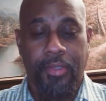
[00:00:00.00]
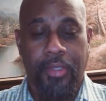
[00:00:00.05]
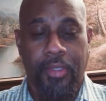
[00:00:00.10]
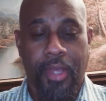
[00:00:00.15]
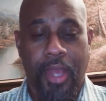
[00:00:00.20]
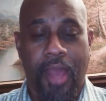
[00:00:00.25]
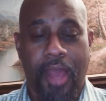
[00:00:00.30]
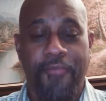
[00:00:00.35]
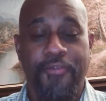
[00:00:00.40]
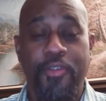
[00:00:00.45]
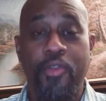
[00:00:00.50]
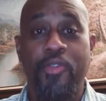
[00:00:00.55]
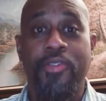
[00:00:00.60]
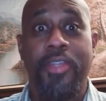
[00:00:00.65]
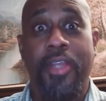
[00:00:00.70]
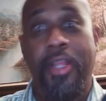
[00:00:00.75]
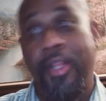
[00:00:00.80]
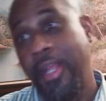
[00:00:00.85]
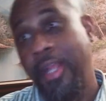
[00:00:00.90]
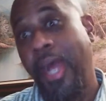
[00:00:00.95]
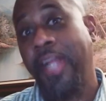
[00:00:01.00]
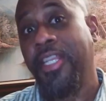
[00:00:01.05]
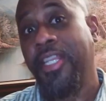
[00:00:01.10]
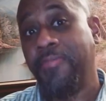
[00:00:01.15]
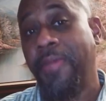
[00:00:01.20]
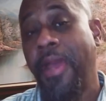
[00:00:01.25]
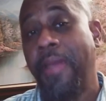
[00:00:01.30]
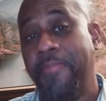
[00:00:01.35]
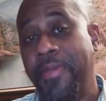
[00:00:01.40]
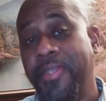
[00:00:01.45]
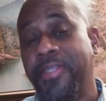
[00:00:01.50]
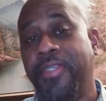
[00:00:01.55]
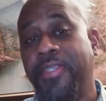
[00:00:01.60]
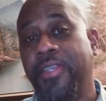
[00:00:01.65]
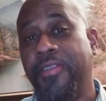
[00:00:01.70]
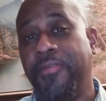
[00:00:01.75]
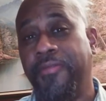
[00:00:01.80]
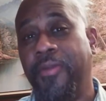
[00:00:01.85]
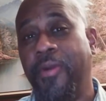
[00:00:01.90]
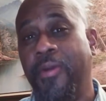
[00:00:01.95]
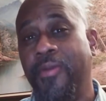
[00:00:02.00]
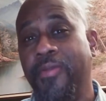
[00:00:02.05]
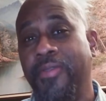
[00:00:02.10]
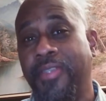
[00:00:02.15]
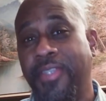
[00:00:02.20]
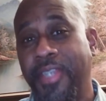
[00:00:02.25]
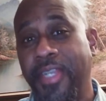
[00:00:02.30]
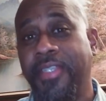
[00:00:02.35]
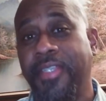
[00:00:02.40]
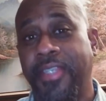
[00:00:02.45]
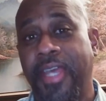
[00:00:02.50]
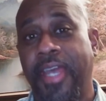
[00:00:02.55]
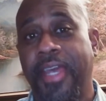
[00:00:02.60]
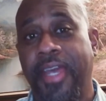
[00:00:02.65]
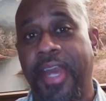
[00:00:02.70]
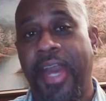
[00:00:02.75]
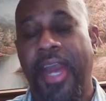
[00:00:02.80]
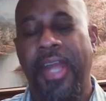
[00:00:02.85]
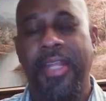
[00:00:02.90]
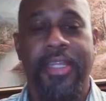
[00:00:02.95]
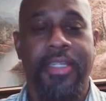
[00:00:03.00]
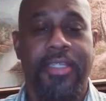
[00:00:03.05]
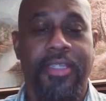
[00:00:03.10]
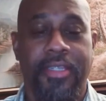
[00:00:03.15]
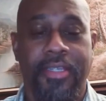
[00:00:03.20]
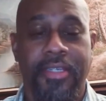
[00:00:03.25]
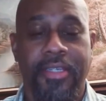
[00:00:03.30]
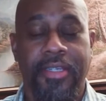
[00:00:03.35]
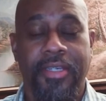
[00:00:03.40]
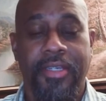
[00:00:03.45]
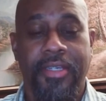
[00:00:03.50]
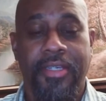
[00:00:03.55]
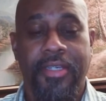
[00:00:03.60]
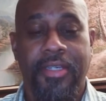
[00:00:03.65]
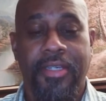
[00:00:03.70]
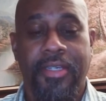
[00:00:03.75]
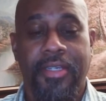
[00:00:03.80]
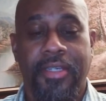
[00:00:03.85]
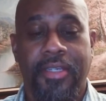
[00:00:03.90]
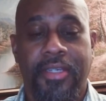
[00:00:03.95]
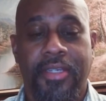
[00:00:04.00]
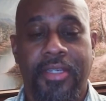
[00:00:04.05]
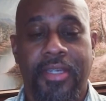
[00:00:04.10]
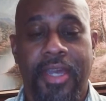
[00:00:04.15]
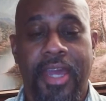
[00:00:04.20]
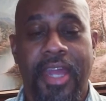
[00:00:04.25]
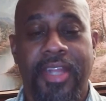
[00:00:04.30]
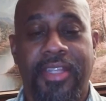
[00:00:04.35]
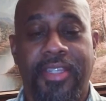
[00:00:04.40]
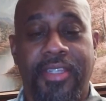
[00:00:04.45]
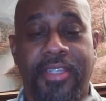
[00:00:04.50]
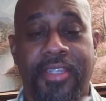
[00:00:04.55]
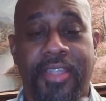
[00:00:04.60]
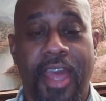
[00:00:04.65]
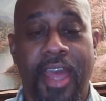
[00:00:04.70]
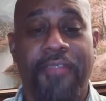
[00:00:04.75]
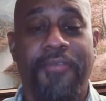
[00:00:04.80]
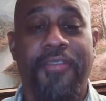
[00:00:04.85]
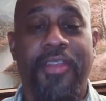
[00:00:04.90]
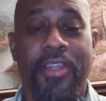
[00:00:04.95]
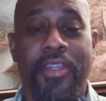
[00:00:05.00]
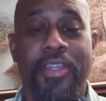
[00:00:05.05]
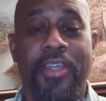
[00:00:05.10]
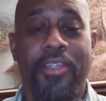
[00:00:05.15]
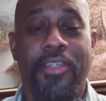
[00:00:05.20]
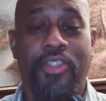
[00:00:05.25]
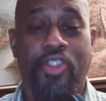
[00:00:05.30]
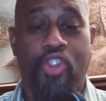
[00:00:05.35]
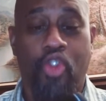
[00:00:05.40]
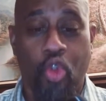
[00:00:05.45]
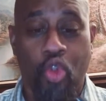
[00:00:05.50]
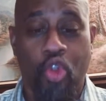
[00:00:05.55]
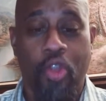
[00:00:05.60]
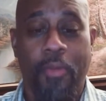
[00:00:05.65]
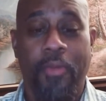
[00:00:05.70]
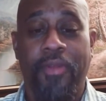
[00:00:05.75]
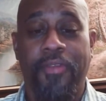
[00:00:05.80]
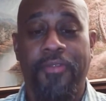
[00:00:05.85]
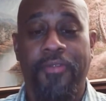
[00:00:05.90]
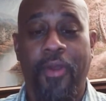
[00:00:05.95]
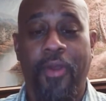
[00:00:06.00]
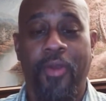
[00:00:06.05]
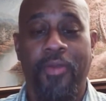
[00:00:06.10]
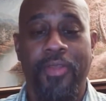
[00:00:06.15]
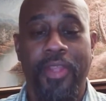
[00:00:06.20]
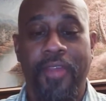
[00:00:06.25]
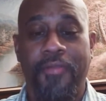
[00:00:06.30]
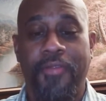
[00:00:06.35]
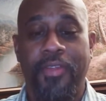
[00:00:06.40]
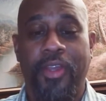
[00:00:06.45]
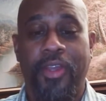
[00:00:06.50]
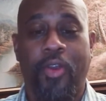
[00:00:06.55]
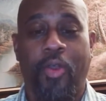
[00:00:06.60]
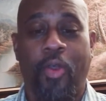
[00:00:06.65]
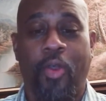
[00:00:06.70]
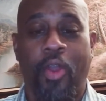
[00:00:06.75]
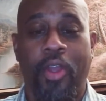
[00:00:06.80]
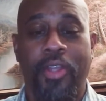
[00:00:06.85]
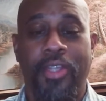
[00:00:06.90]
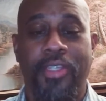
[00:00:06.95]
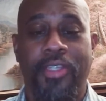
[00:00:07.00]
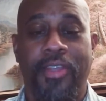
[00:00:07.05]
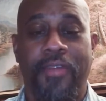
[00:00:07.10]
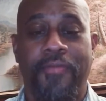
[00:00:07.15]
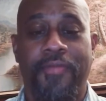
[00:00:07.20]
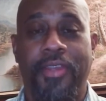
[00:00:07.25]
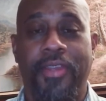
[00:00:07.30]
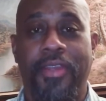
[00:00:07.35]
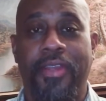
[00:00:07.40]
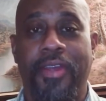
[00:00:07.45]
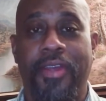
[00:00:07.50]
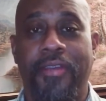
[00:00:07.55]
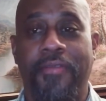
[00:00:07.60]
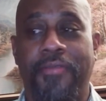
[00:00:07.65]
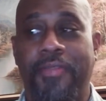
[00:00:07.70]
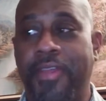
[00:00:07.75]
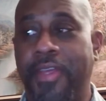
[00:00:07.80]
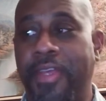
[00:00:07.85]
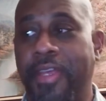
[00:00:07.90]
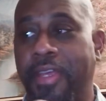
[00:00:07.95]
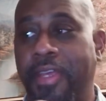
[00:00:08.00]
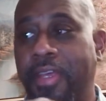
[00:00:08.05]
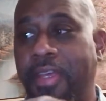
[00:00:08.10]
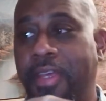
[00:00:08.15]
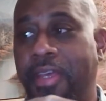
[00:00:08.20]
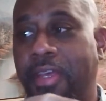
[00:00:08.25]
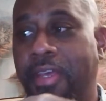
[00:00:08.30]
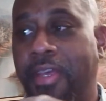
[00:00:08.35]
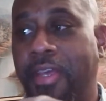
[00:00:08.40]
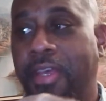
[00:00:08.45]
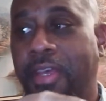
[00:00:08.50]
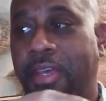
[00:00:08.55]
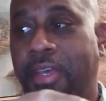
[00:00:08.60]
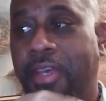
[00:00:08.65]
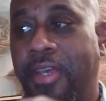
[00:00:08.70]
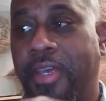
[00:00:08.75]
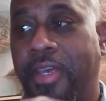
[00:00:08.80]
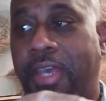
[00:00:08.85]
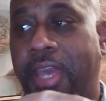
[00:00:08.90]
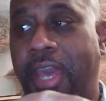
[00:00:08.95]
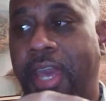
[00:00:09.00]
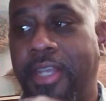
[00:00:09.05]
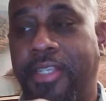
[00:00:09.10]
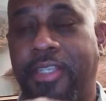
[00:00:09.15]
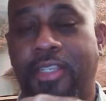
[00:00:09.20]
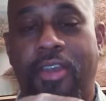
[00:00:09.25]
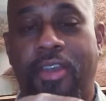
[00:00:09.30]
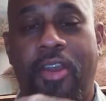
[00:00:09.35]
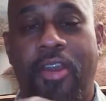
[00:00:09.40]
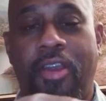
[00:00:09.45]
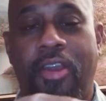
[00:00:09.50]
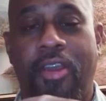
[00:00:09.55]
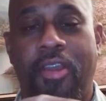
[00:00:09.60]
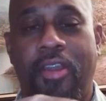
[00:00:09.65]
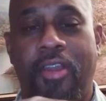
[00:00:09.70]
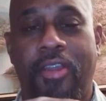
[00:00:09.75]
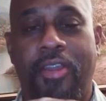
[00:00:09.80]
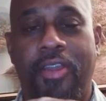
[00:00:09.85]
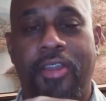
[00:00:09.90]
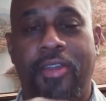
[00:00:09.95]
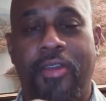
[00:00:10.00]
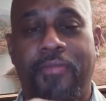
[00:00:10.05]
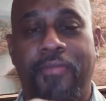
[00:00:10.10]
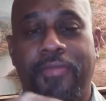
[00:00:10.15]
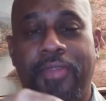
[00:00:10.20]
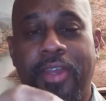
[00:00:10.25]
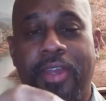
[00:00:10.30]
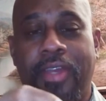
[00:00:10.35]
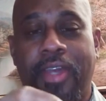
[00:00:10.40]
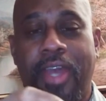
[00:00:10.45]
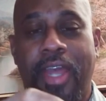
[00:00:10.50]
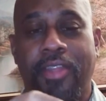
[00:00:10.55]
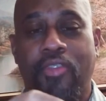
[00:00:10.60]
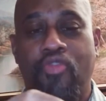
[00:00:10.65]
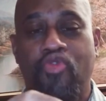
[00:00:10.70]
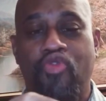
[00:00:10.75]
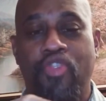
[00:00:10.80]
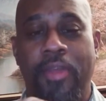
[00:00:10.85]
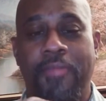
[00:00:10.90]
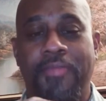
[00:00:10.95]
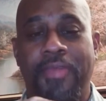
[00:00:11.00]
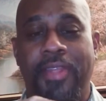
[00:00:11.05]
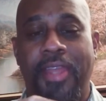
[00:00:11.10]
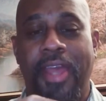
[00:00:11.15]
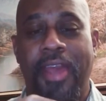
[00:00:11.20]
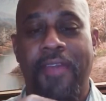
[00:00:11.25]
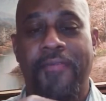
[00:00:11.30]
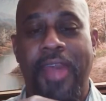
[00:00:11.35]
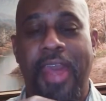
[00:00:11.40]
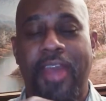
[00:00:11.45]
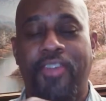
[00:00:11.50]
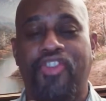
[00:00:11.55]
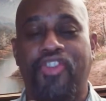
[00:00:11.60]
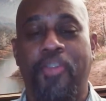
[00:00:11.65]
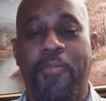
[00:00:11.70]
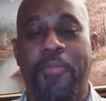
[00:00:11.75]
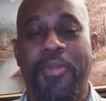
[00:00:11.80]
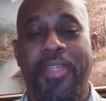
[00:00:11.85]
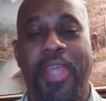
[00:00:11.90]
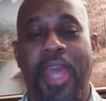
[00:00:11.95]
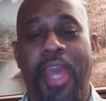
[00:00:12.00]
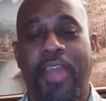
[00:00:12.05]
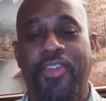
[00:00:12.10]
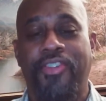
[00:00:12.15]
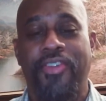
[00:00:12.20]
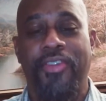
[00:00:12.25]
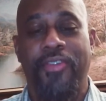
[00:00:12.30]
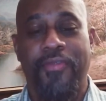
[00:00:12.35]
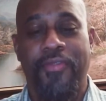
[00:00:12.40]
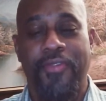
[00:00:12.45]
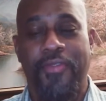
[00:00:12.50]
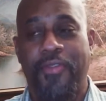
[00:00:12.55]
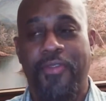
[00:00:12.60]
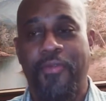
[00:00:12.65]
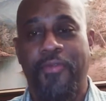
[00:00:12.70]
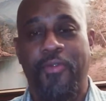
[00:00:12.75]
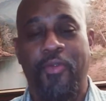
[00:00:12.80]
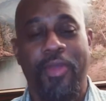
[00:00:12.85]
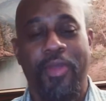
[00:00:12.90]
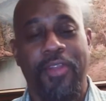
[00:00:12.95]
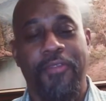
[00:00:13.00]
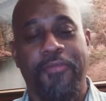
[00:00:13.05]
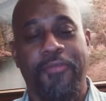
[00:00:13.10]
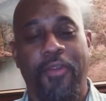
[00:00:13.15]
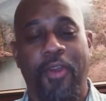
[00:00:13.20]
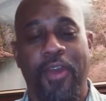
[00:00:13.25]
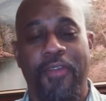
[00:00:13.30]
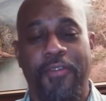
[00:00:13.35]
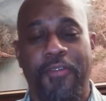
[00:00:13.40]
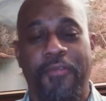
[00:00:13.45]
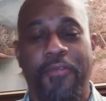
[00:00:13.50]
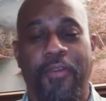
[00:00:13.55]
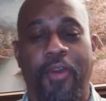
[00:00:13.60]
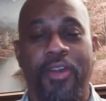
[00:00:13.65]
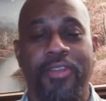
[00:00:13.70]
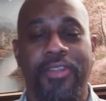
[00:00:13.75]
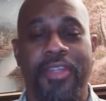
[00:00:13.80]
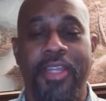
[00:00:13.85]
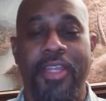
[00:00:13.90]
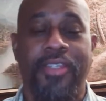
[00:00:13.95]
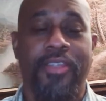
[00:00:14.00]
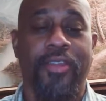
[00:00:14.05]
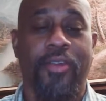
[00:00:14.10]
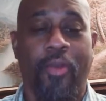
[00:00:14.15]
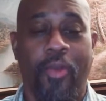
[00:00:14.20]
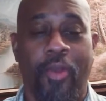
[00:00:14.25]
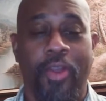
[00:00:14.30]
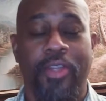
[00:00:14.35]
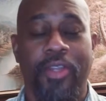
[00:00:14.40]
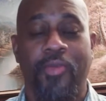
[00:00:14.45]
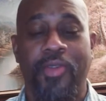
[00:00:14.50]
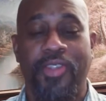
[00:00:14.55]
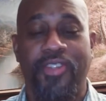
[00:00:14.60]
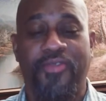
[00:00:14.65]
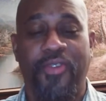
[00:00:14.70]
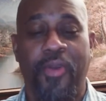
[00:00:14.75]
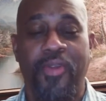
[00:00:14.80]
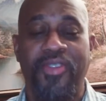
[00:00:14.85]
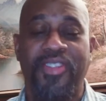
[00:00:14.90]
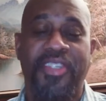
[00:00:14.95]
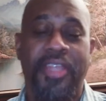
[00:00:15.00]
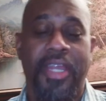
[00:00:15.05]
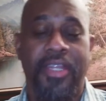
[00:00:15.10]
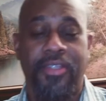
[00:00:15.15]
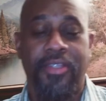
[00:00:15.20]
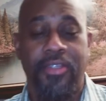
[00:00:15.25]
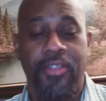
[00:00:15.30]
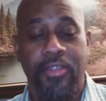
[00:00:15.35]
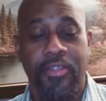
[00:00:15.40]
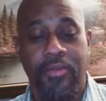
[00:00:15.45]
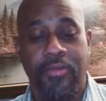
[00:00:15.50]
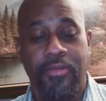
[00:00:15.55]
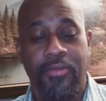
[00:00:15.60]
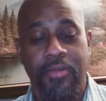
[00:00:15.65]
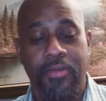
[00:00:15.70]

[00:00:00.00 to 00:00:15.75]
I've used it a lot as my business phone since I got it. It's definitely a durable phone. Even the corners of the case are, they're kind of ribbed and they have extra protection for when if it falls and hits a corner, which phones tend to do.